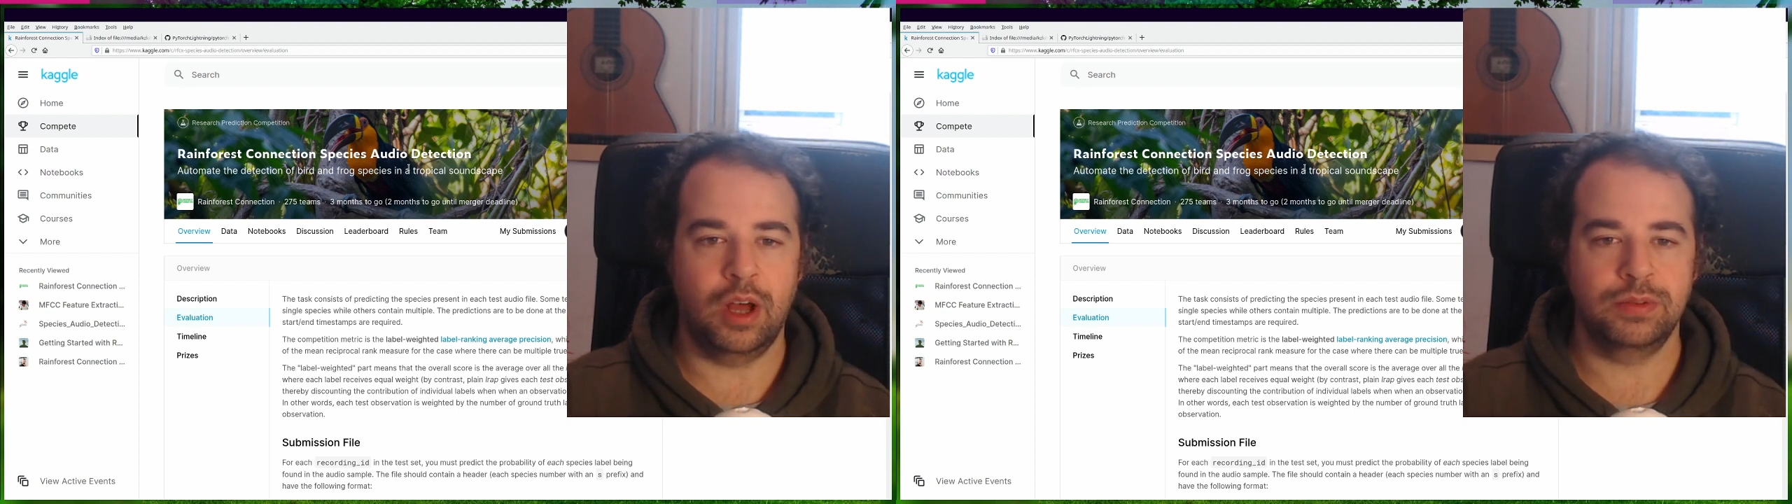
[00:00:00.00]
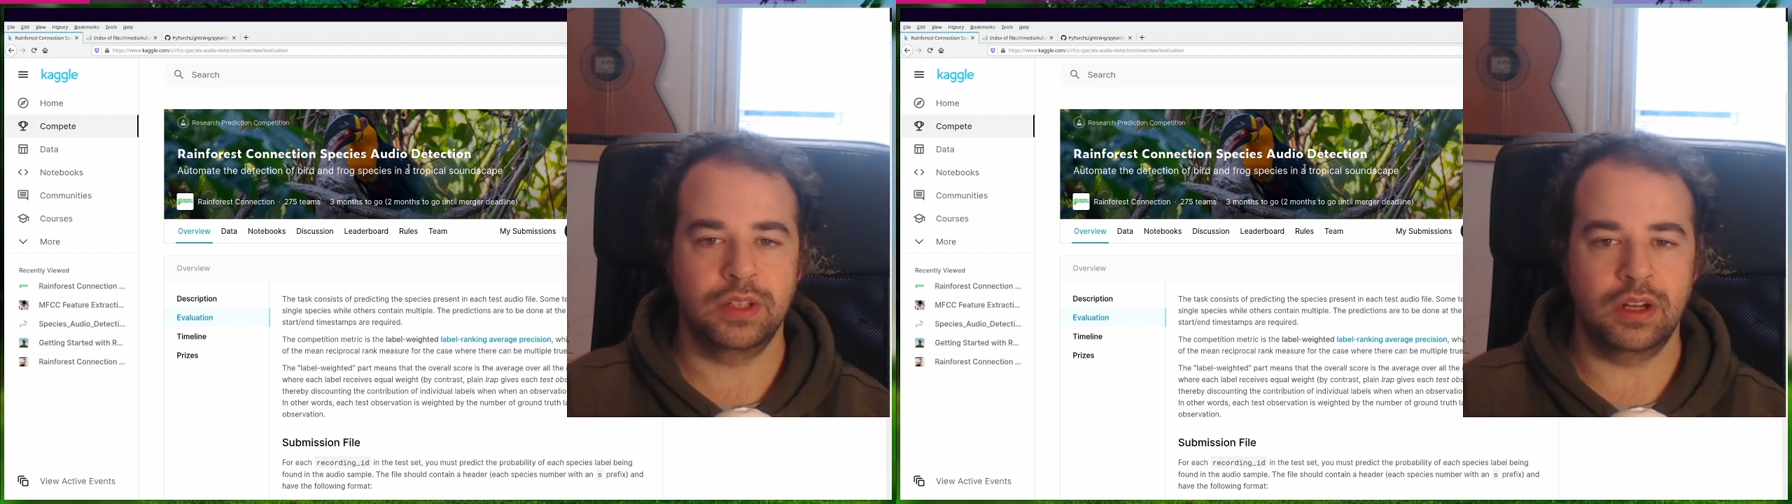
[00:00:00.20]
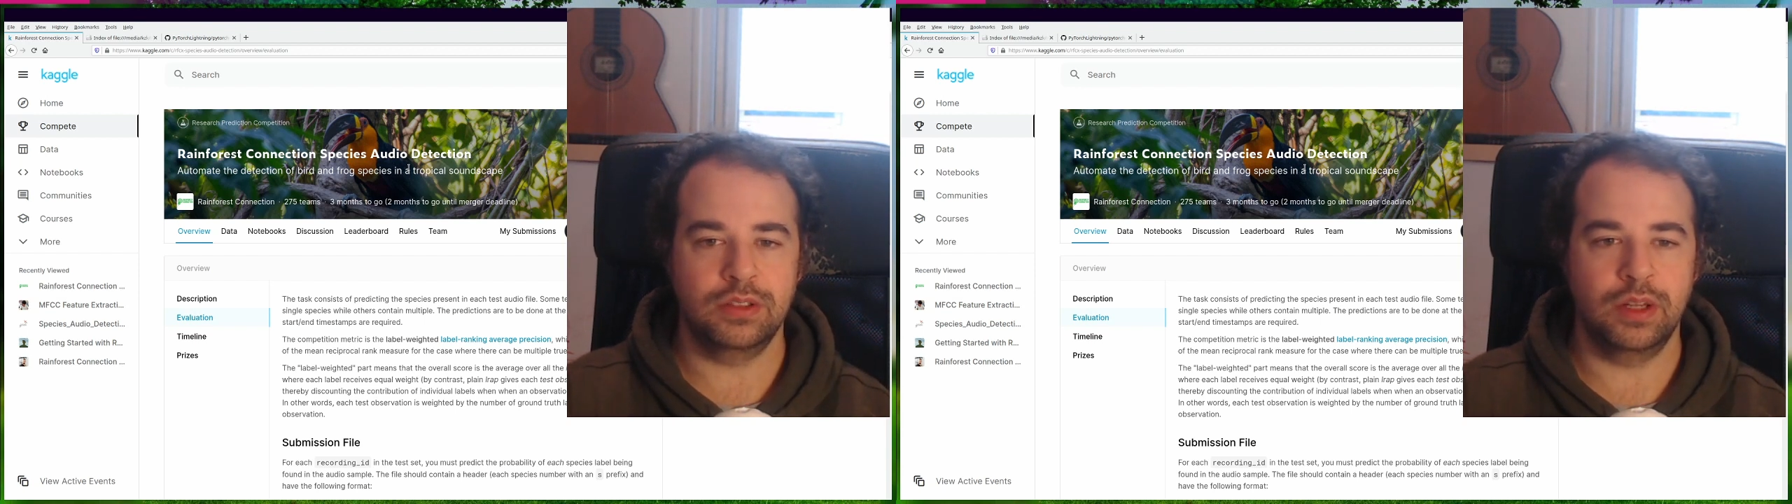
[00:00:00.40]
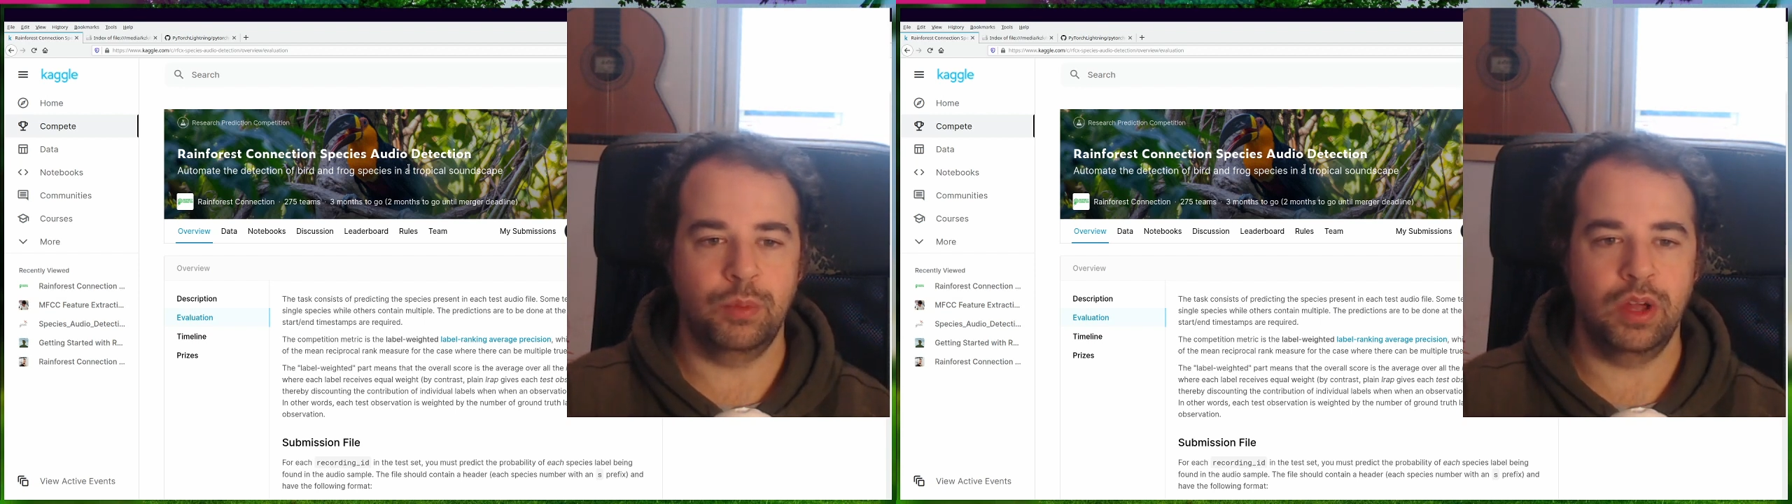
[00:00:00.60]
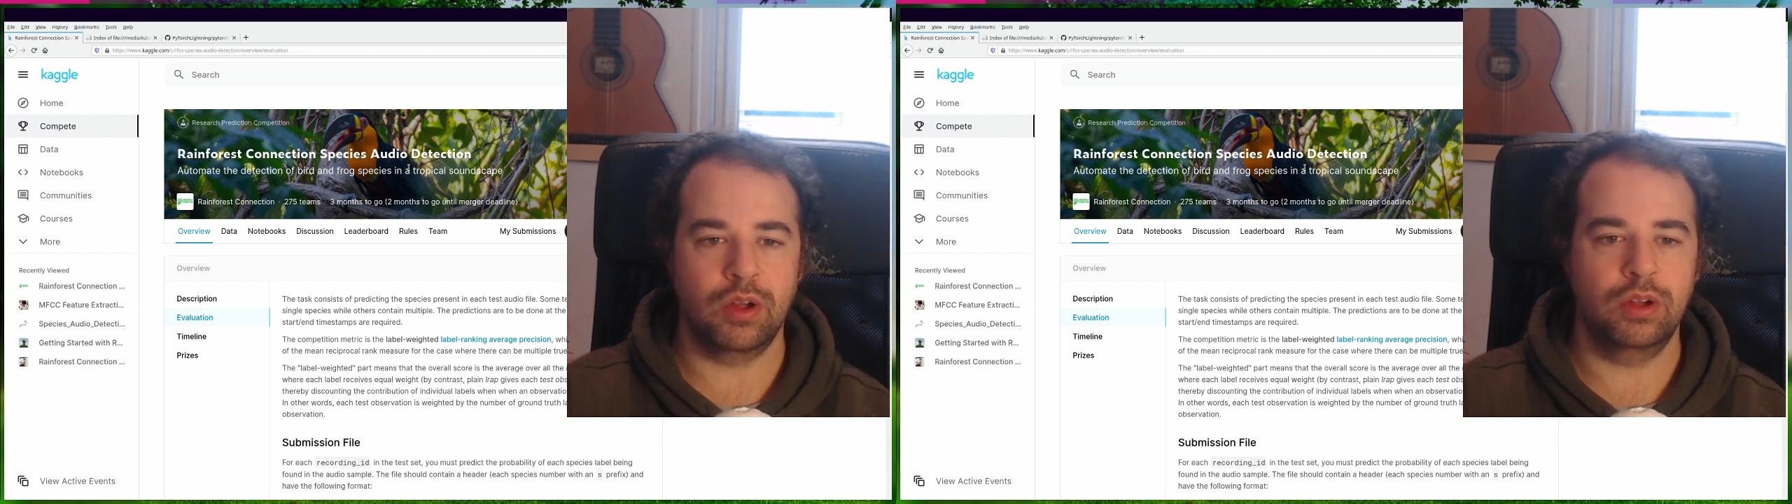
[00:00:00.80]
obstacles that
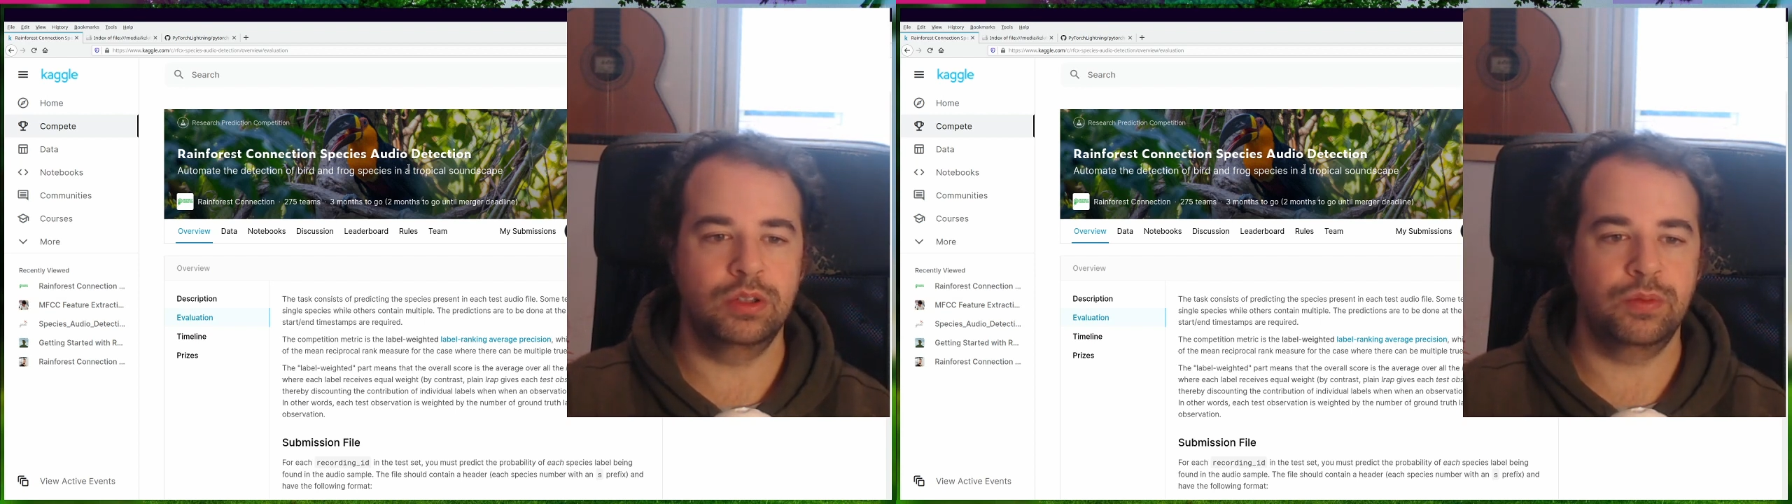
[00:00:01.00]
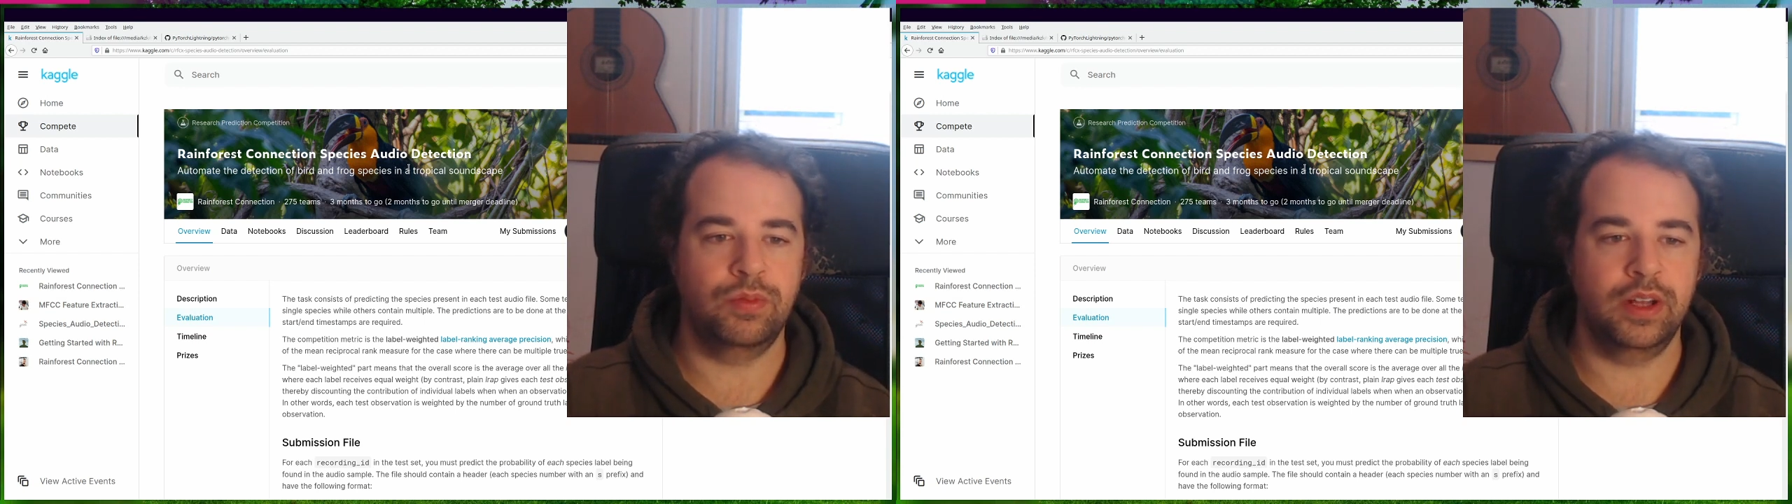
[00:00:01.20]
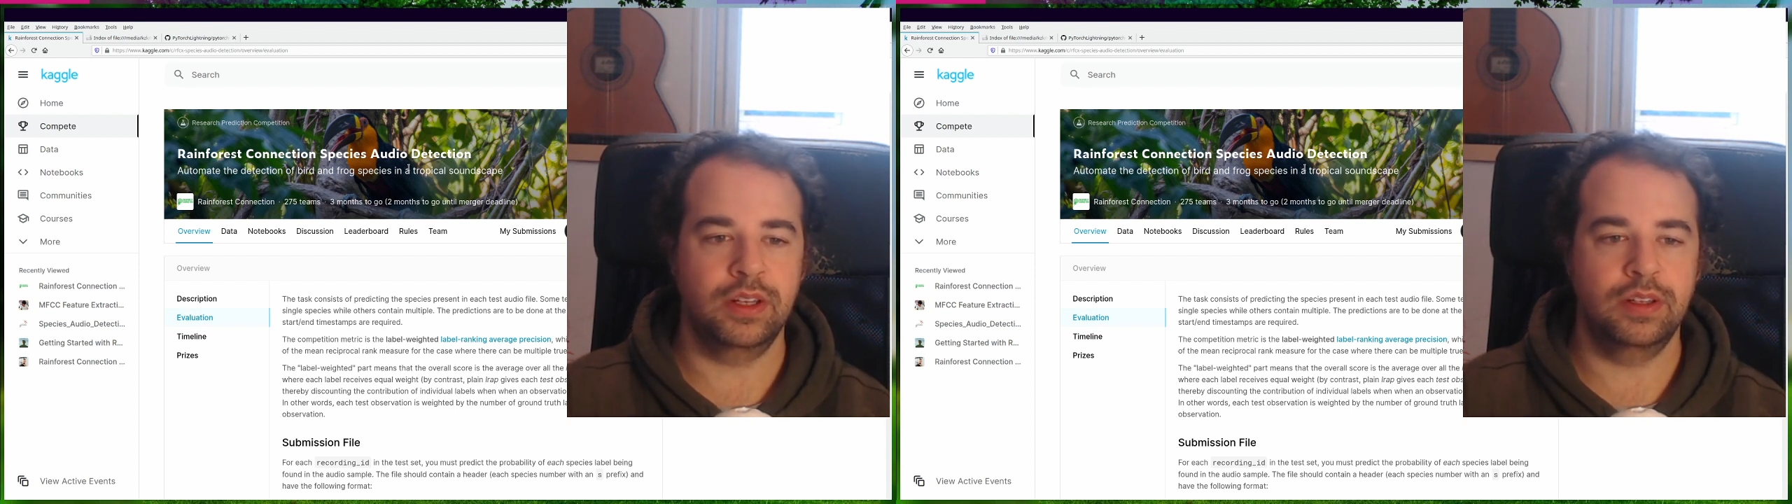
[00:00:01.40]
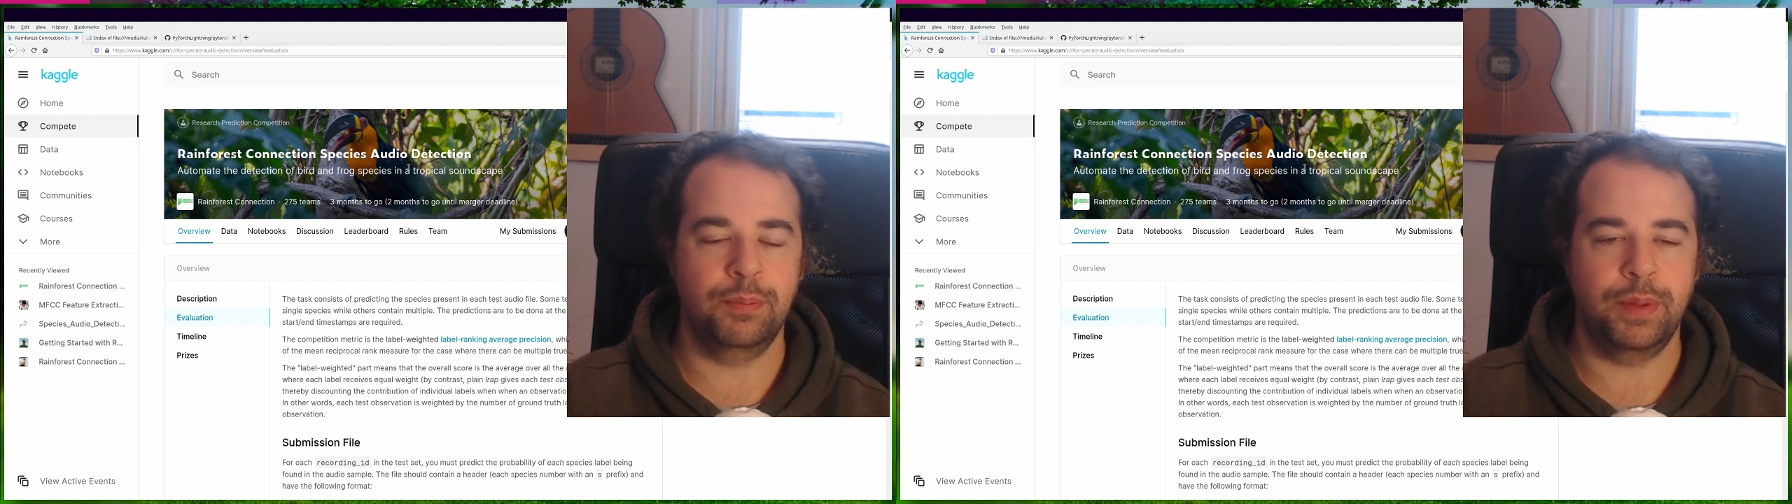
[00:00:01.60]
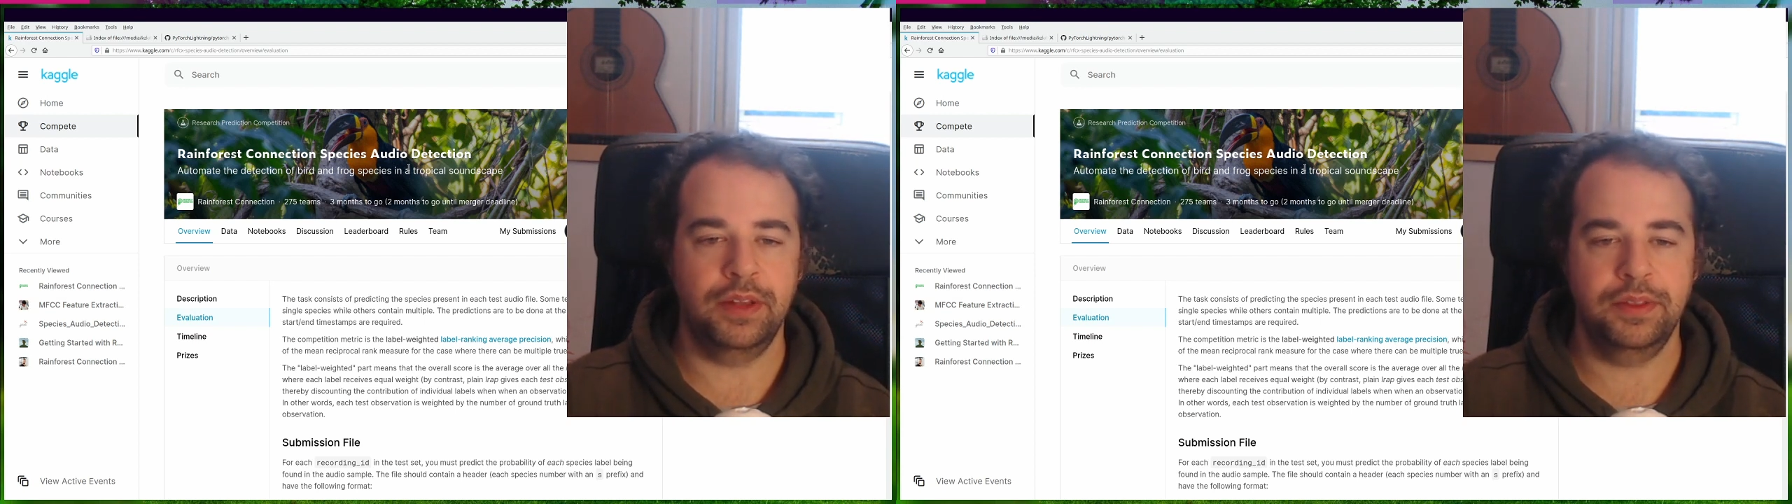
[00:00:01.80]
we are going to find in the
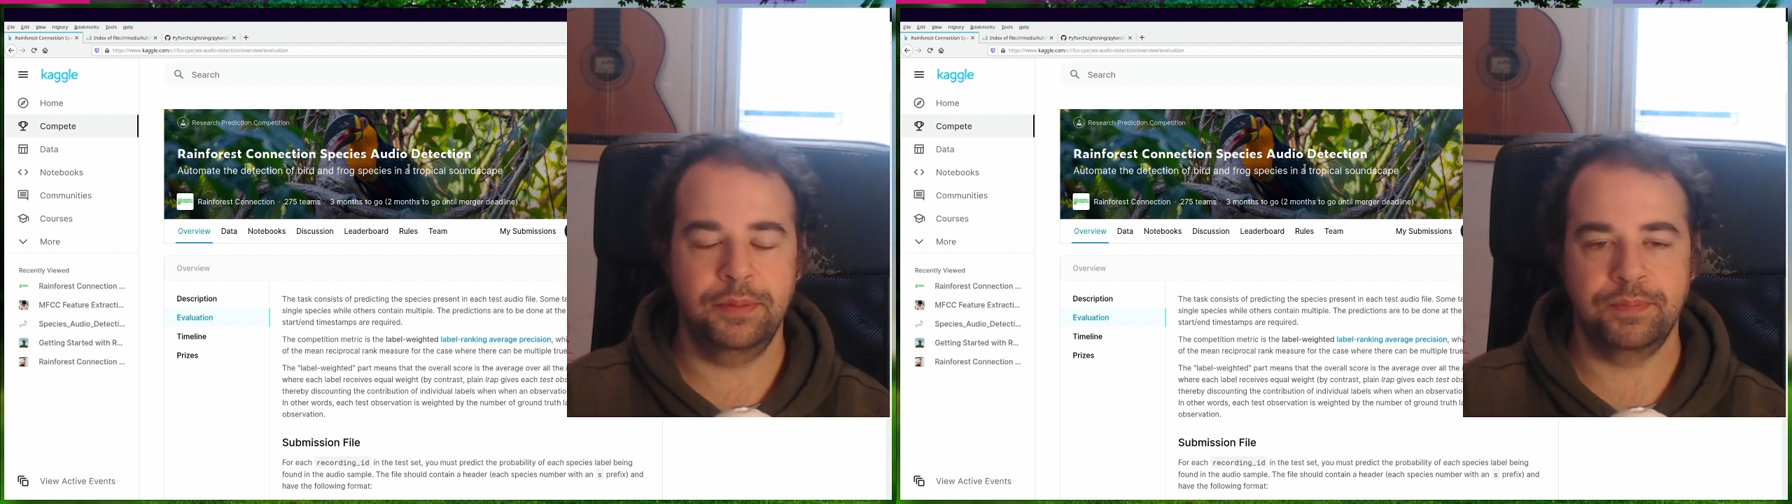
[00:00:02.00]
path.